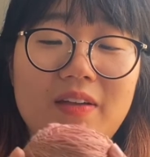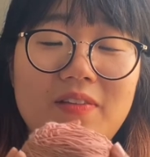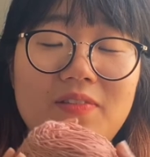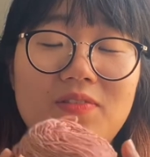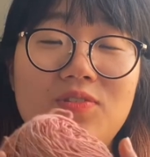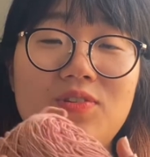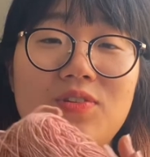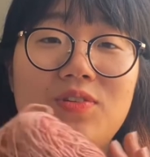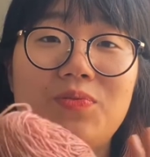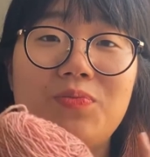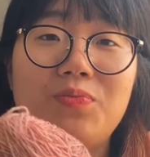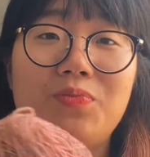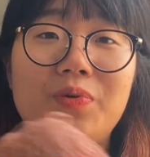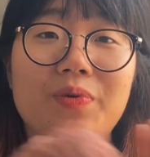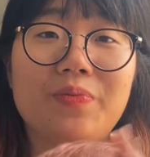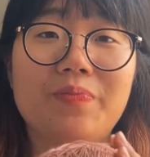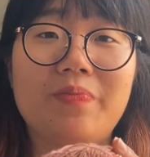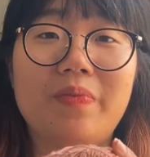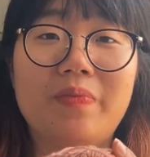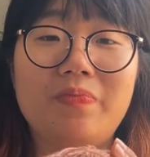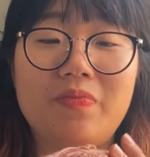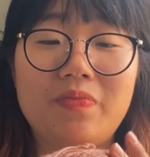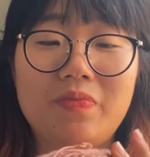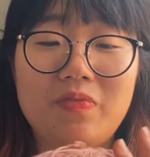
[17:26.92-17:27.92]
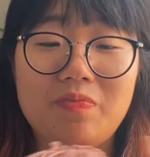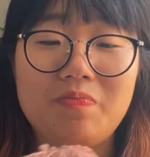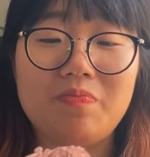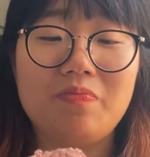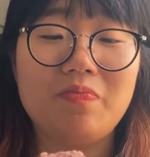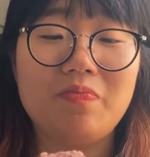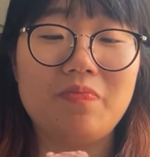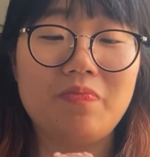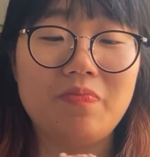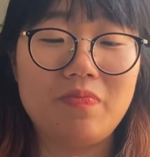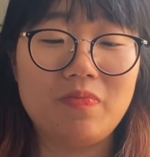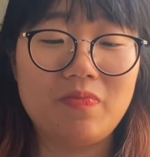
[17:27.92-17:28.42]
do want
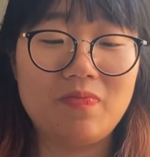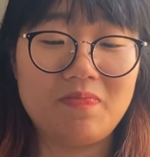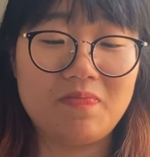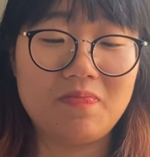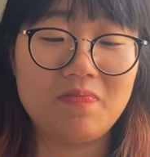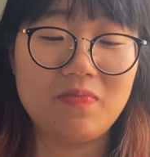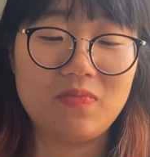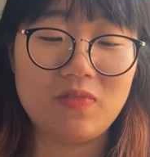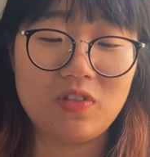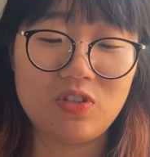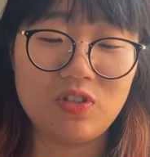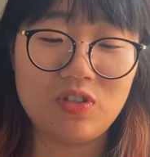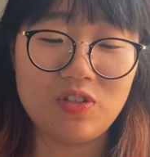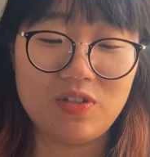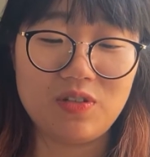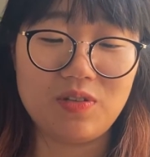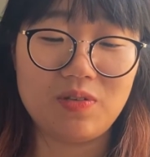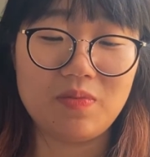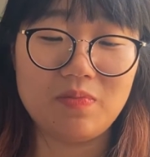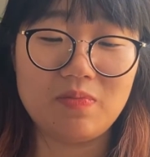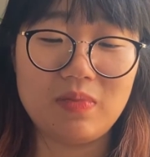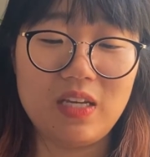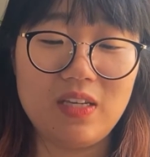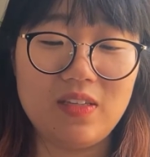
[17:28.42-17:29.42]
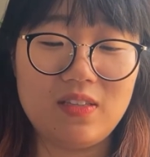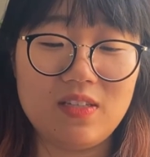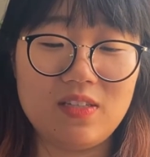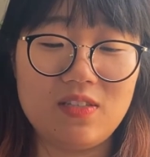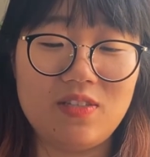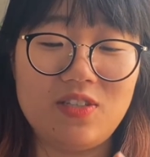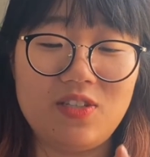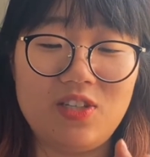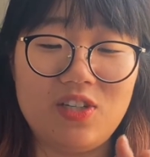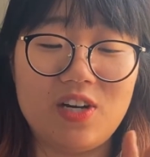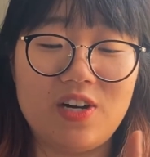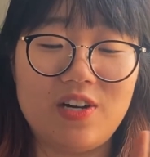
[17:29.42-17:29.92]
to make
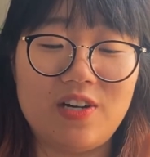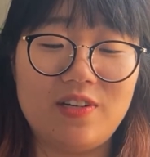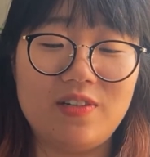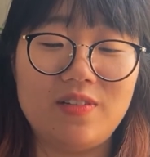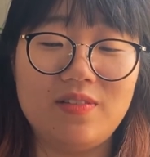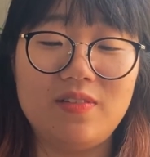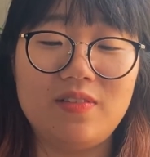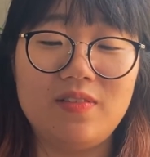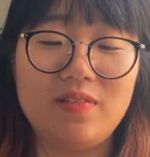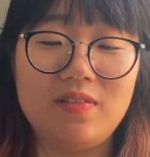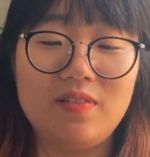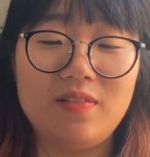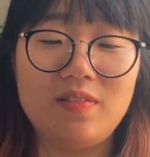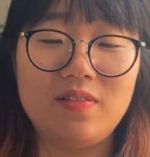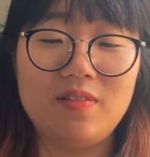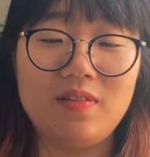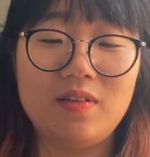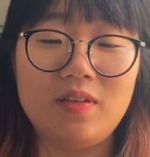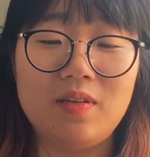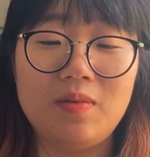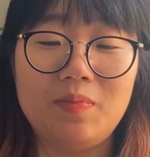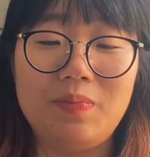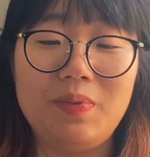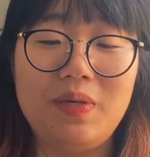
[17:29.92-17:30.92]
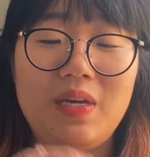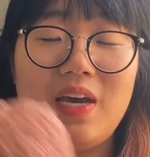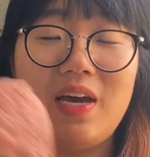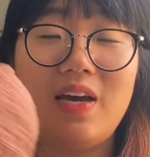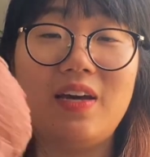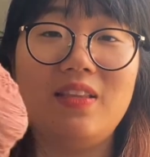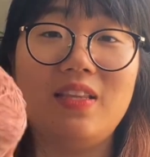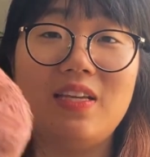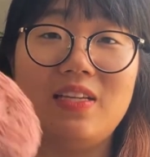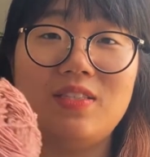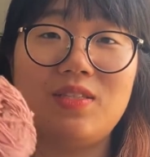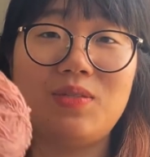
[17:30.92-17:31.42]
this yarn be at
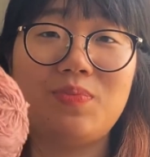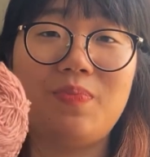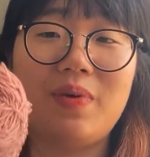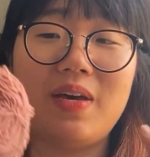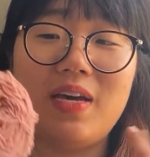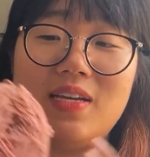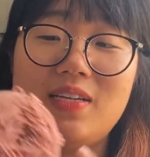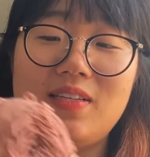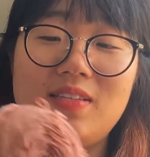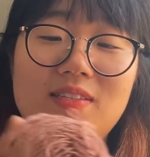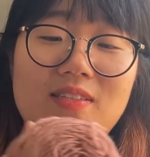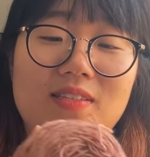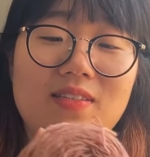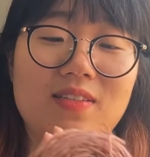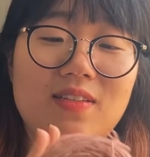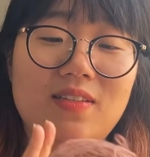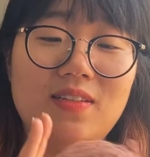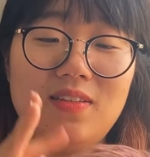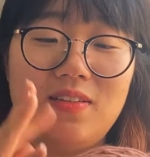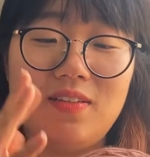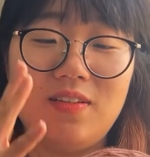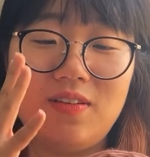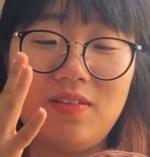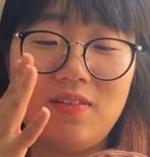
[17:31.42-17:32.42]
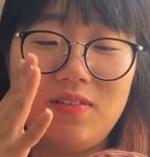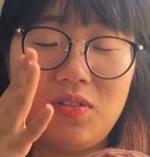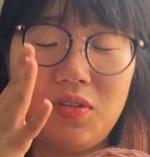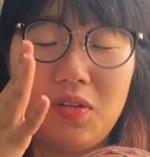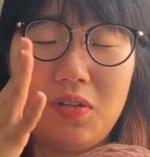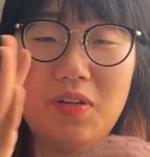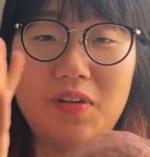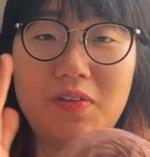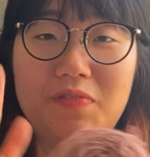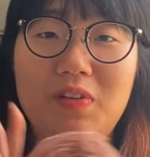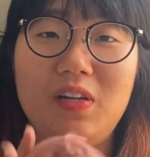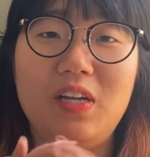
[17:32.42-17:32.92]
its best, you know. It's a
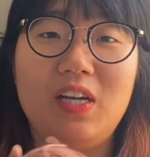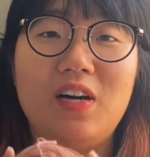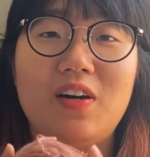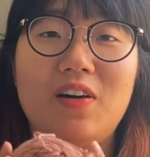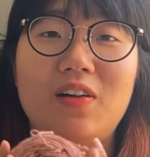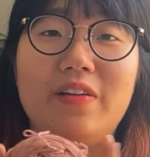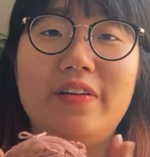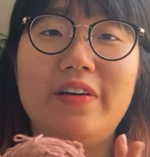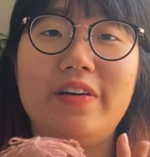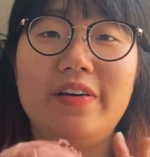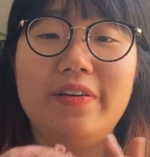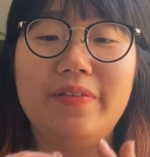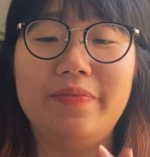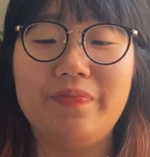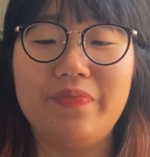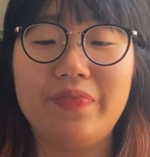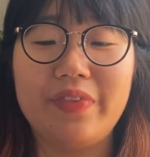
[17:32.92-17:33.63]
lovely color.